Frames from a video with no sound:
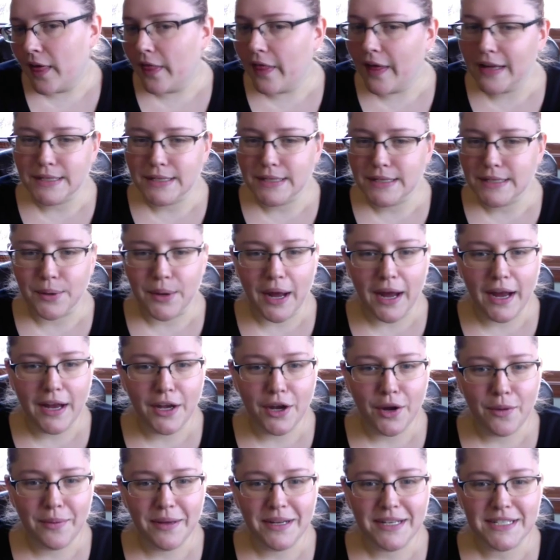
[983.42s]
that's okay,
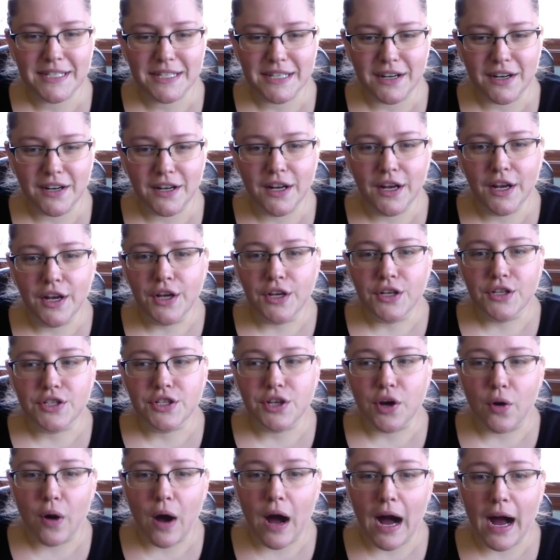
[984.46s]
no big deal.
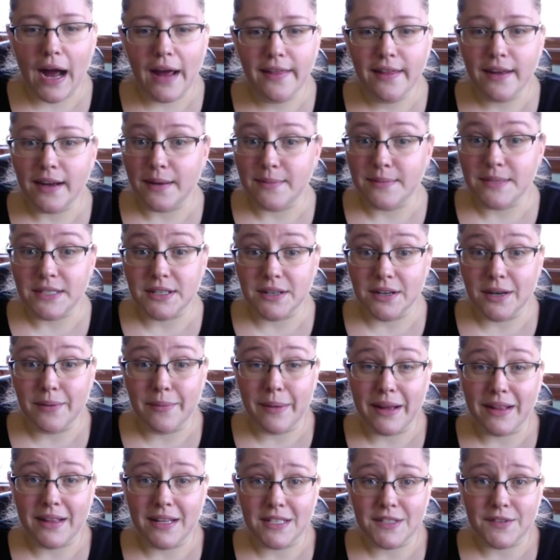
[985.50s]
So I think I'm still going to
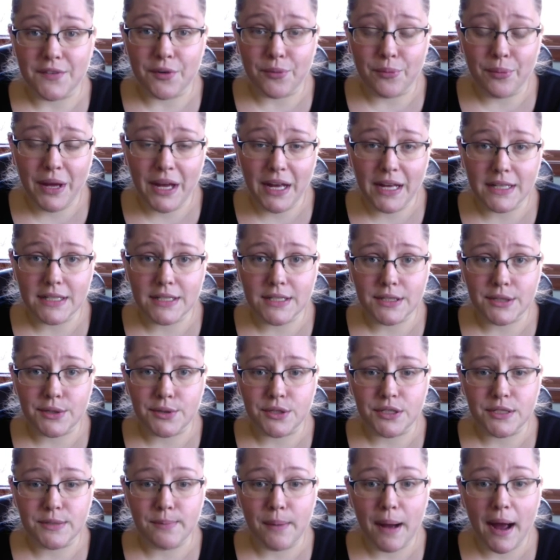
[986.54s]
make this for me. It
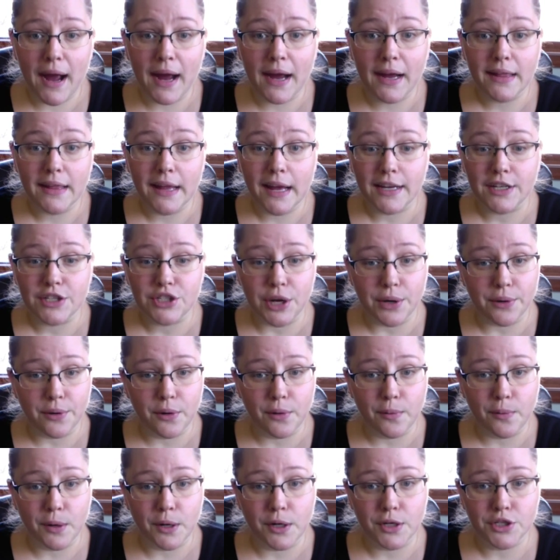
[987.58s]
suits my like general
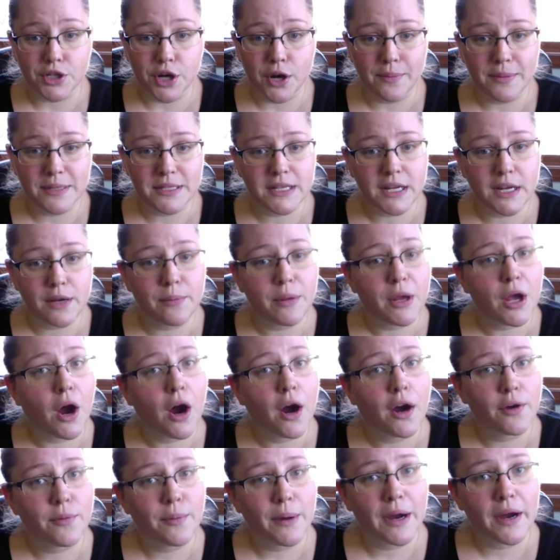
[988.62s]
wardrobe. It's going to be
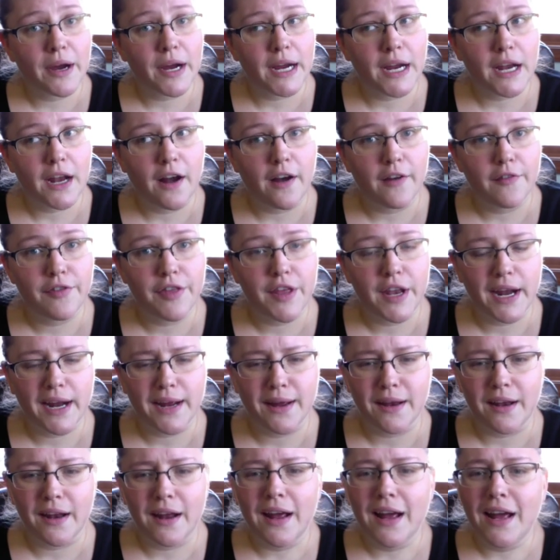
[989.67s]
hard wearing enough that I
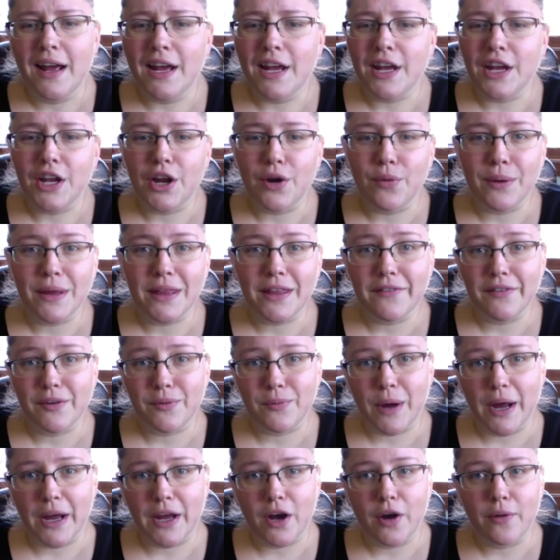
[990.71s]
can, you know, we live in
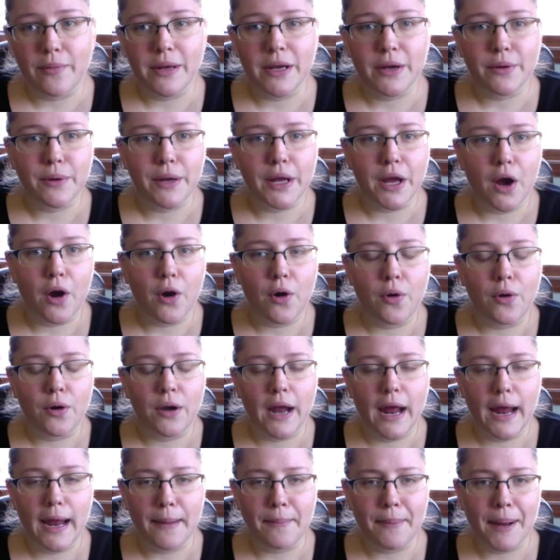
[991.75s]
Wyoming. We own
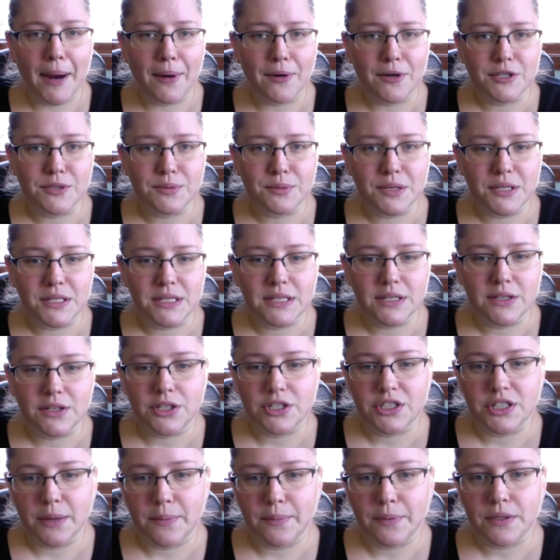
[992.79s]
a power sports
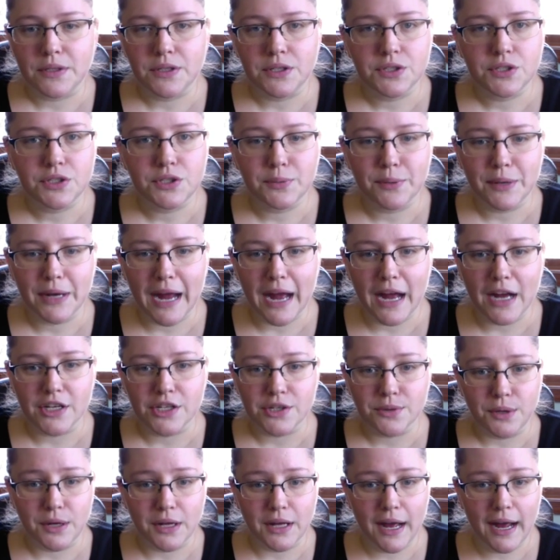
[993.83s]
dealership, super
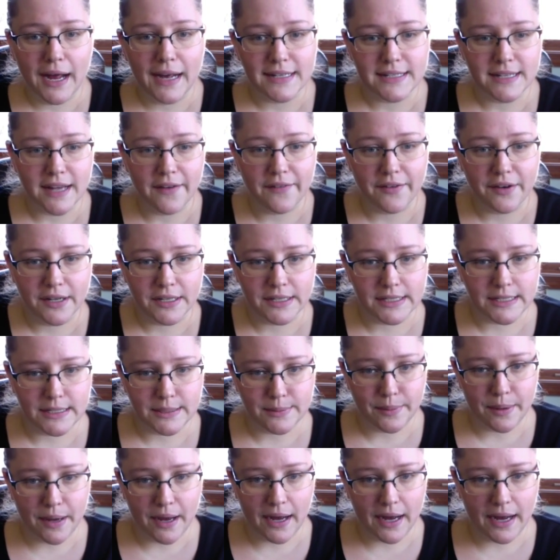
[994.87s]
casual, as evidenced
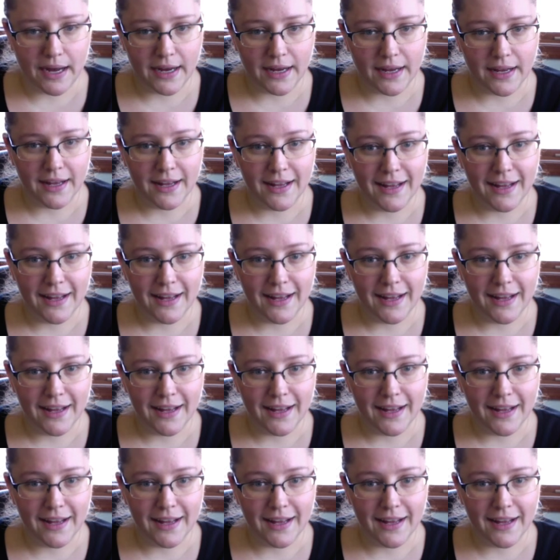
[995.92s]
by